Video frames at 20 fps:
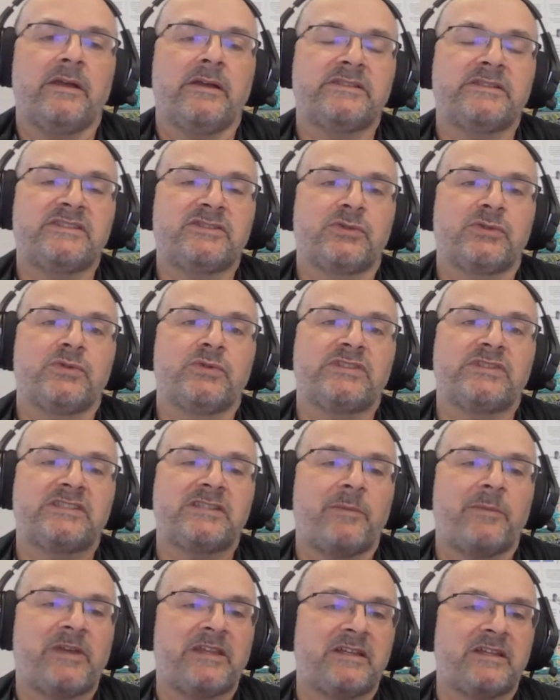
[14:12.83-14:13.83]
So
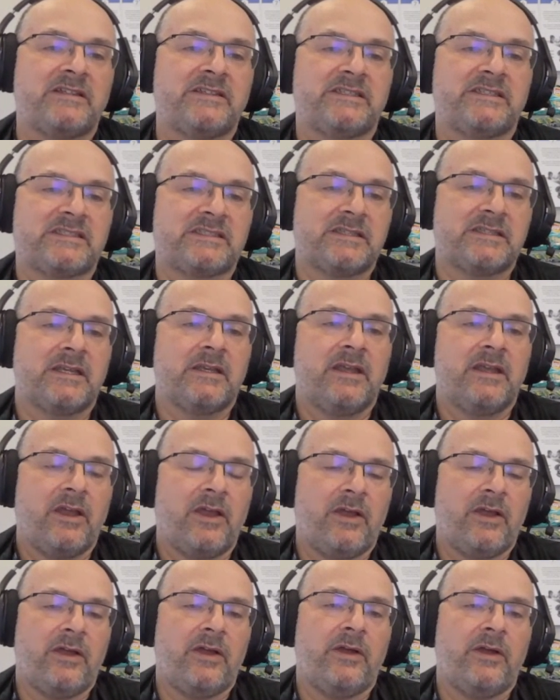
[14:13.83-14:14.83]
some analysts
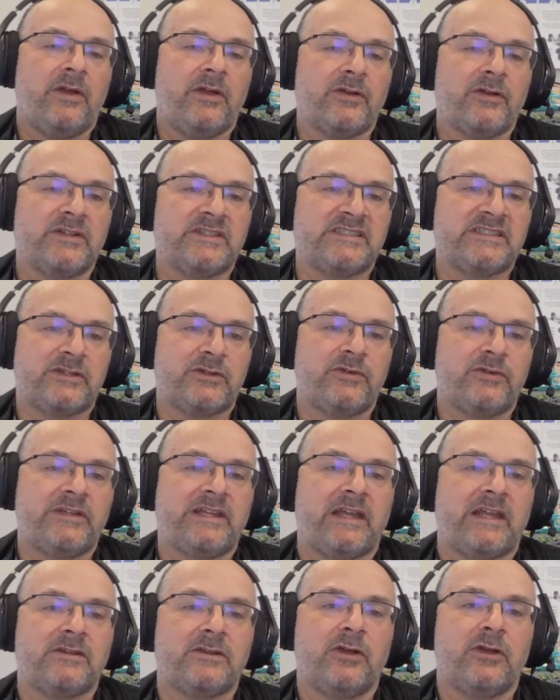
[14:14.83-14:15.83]
consider
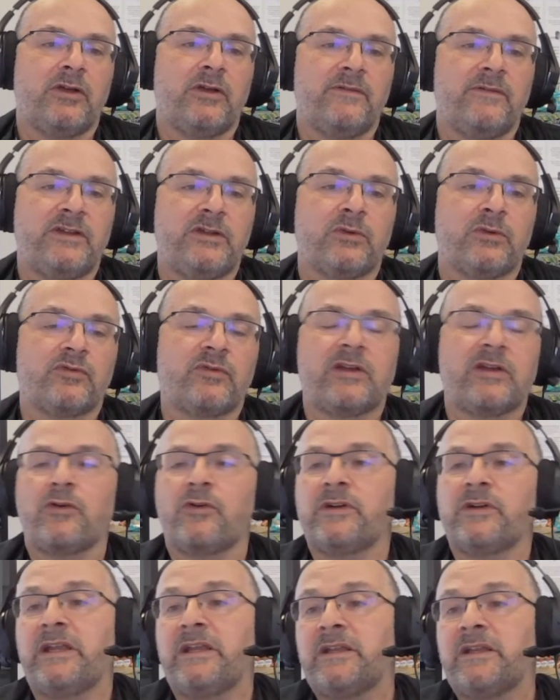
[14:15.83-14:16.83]
that video
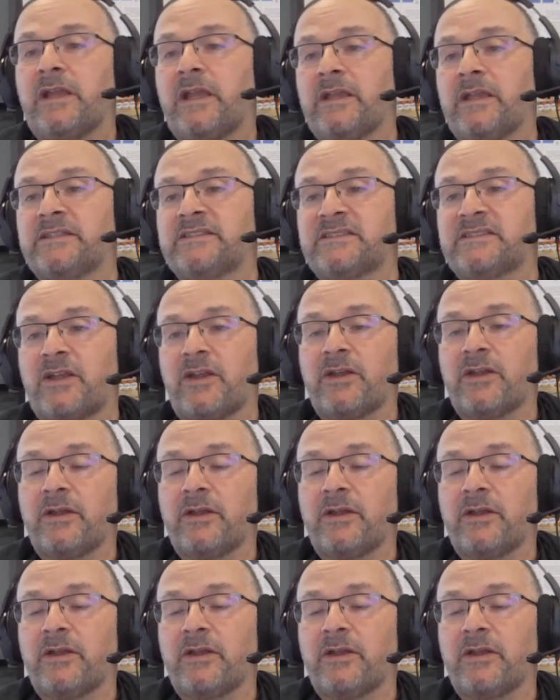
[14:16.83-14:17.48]
recording is